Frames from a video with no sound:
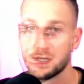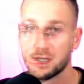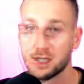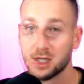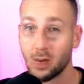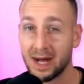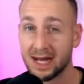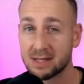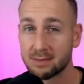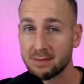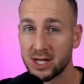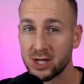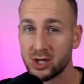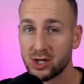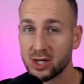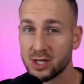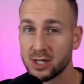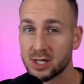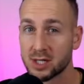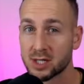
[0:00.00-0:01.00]
So as
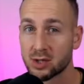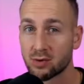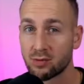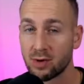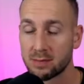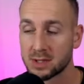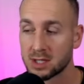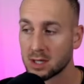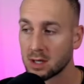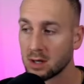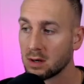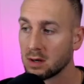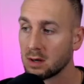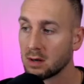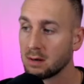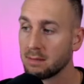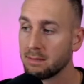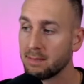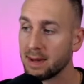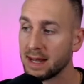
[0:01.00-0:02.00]
mentioned,
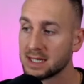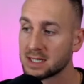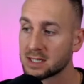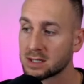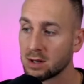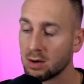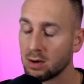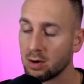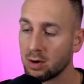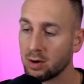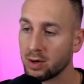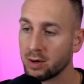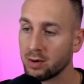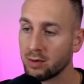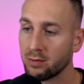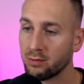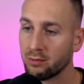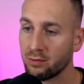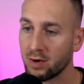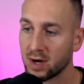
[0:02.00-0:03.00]
Scrypto based on
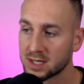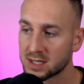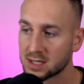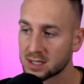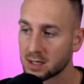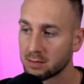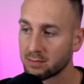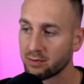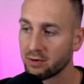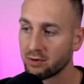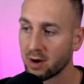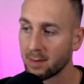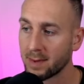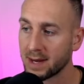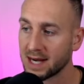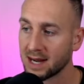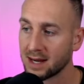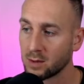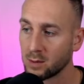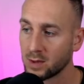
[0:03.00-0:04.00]
Rust programming
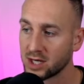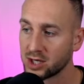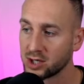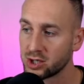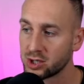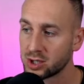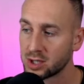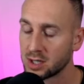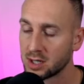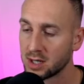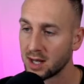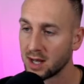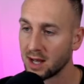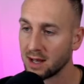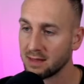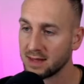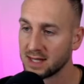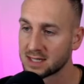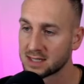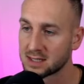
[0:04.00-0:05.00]
language,
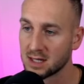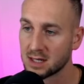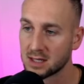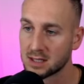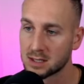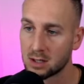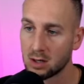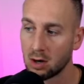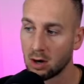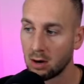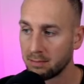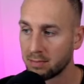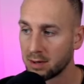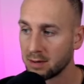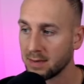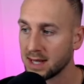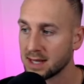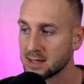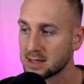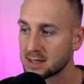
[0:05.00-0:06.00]
and this does
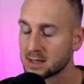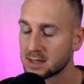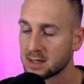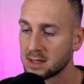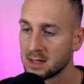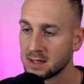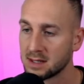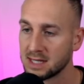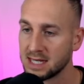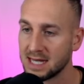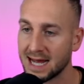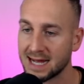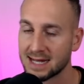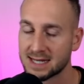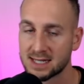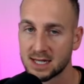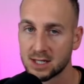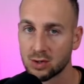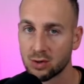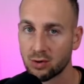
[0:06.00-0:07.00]
complement the
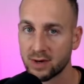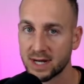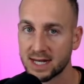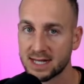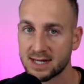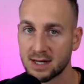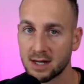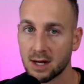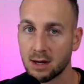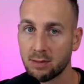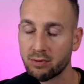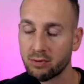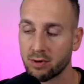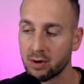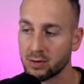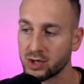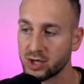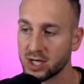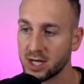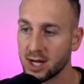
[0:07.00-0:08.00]
asset-oriented
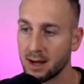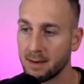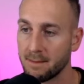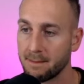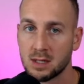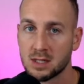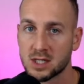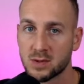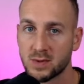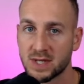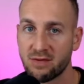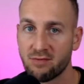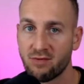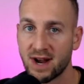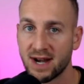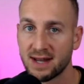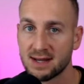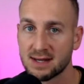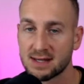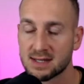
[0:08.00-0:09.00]
approach here. So within
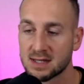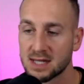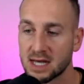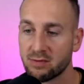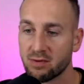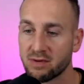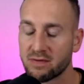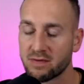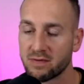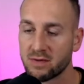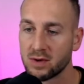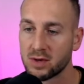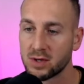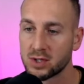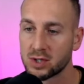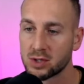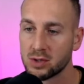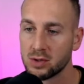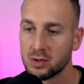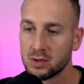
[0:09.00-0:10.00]
Radix, they refer
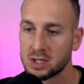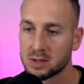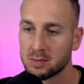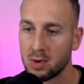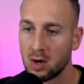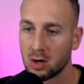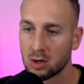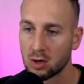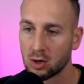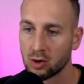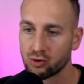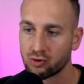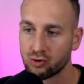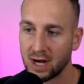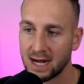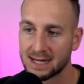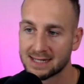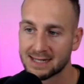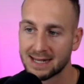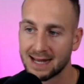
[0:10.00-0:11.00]
to smart
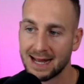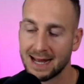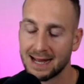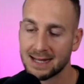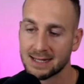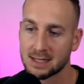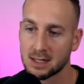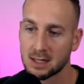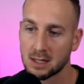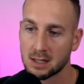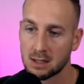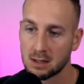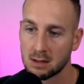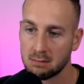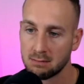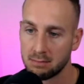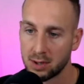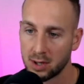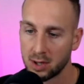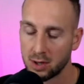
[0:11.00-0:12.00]
contracts as
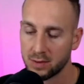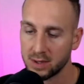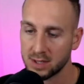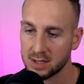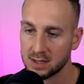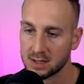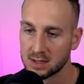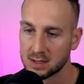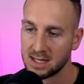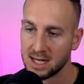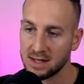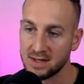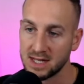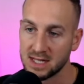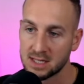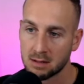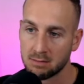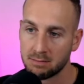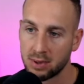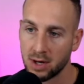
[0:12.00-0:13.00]
components. And these
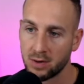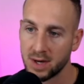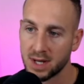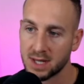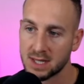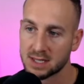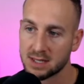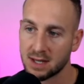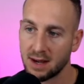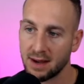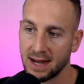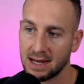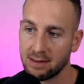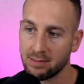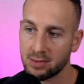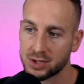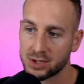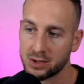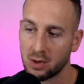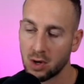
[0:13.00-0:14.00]
components are
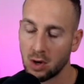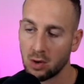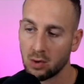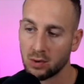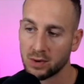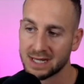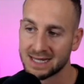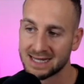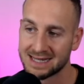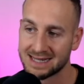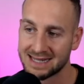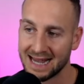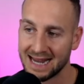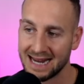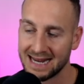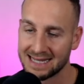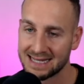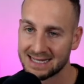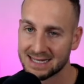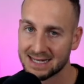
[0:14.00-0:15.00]
able to hold
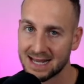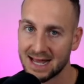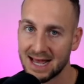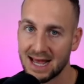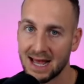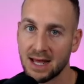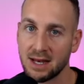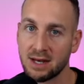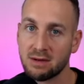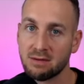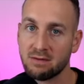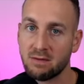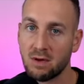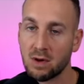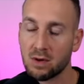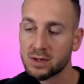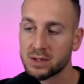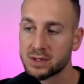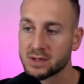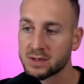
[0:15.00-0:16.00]
state and
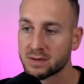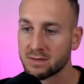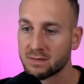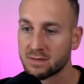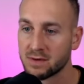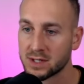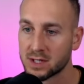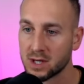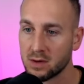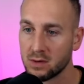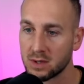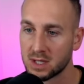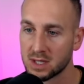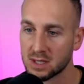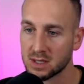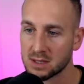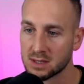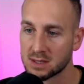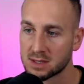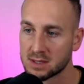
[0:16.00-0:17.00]
vaults for
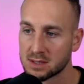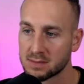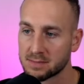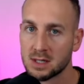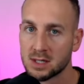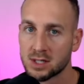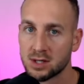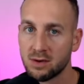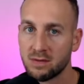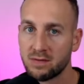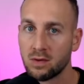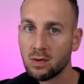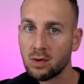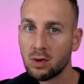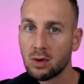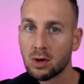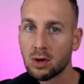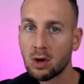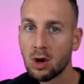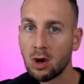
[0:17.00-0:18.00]
tokens. So
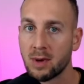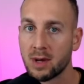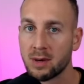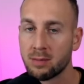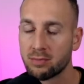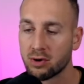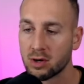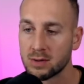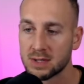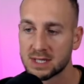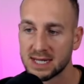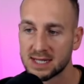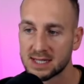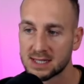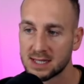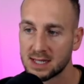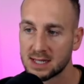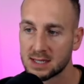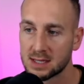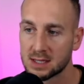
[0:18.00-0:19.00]
for common
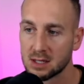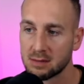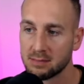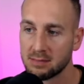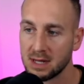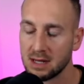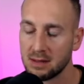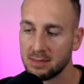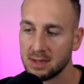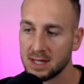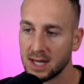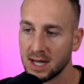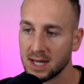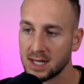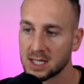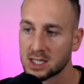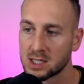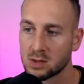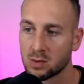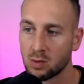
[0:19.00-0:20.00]
processes, so maybe a
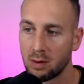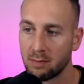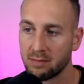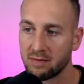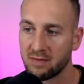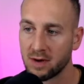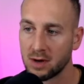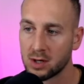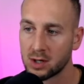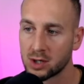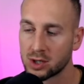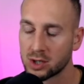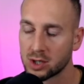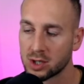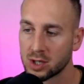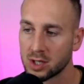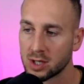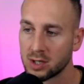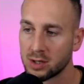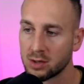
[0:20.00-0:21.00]
swap
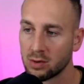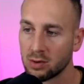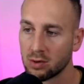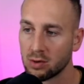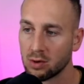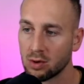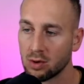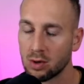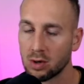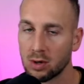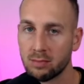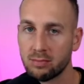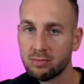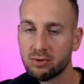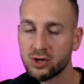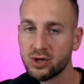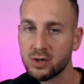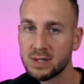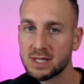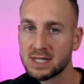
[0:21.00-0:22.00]
function or
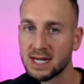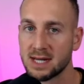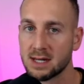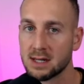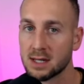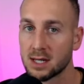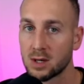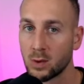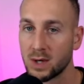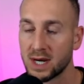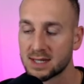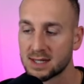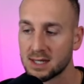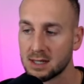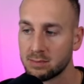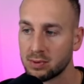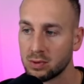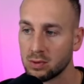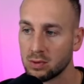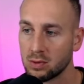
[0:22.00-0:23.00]
producing liquidity
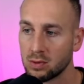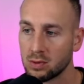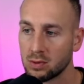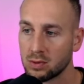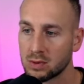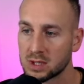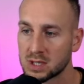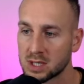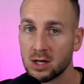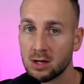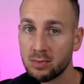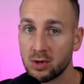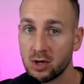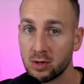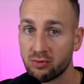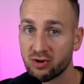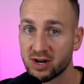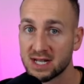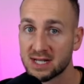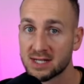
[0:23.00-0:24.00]
pools,
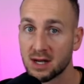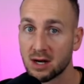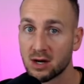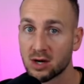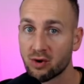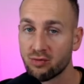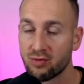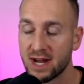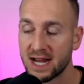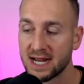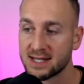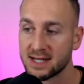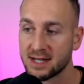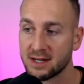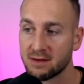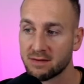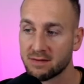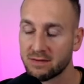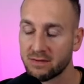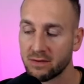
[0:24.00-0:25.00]
blueprints are
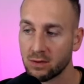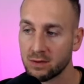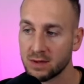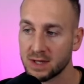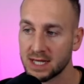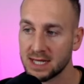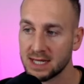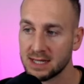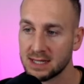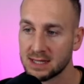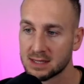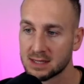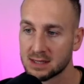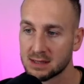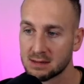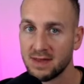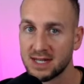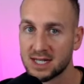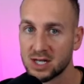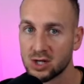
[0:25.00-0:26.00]
created for these.
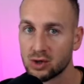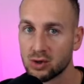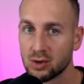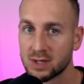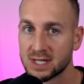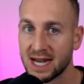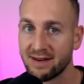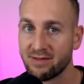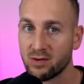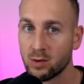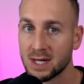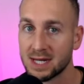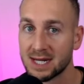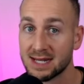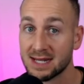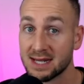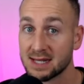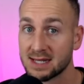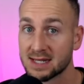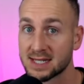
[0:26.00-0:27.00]
This ensures everyone
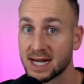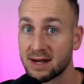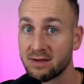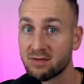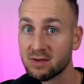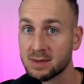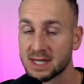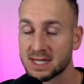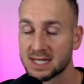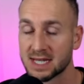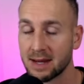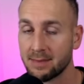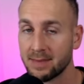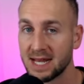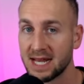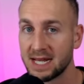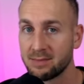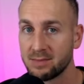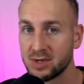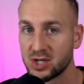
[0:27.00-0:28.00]
can sing from the same
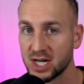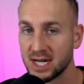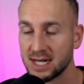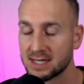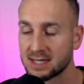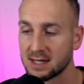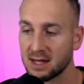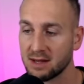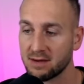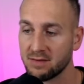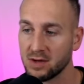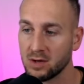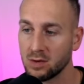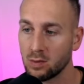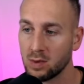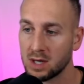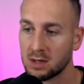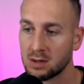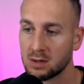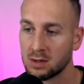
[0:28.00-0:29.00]
hymn sheet, if you
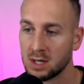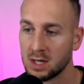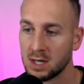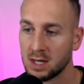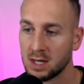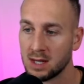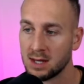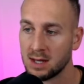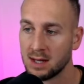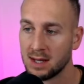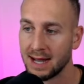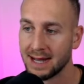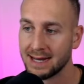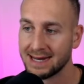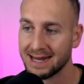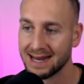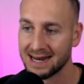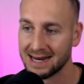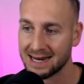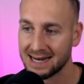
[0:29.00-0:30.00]
will, and
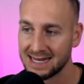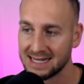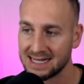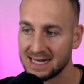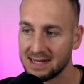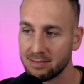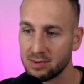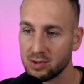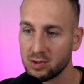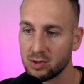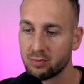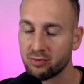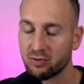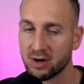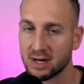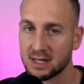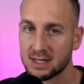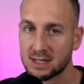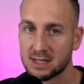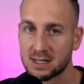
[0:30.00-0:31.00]
Lindy
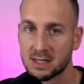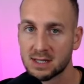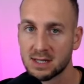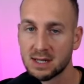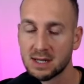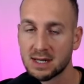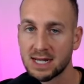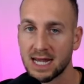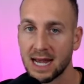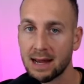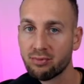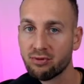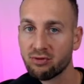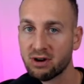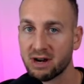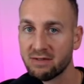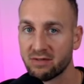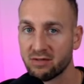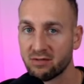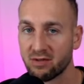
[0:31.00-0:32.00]
blueprints get
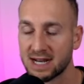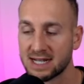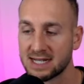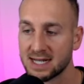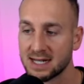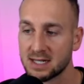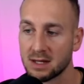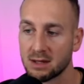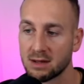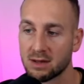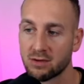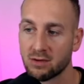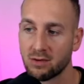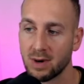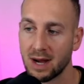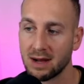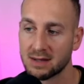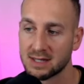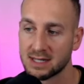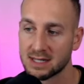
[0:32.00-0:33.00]
proliferated
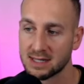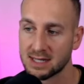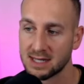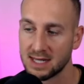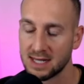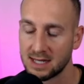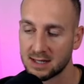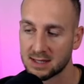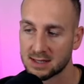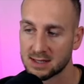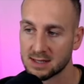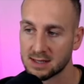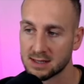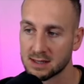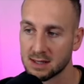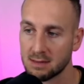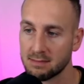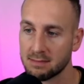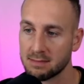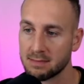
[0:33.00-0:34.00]
throughout the
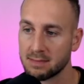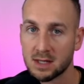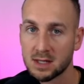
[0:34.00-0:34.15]
ecosystem.